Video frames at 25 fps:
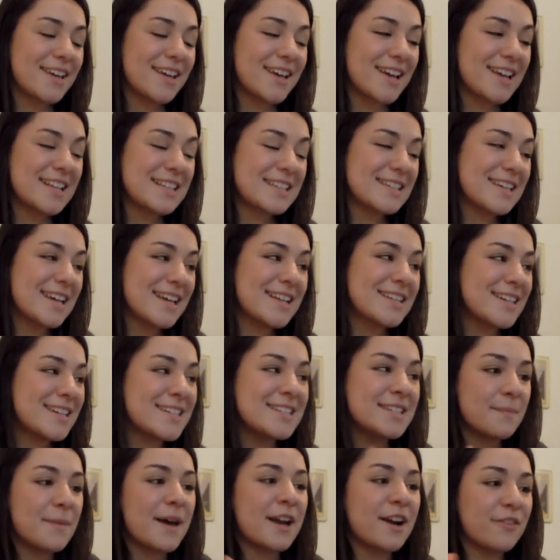it
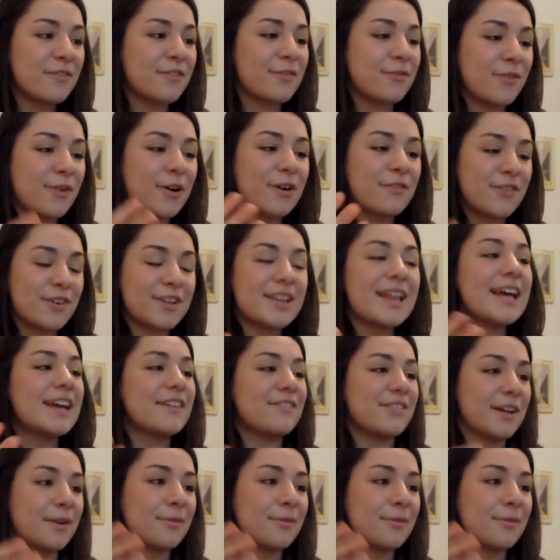is a metaphor for life.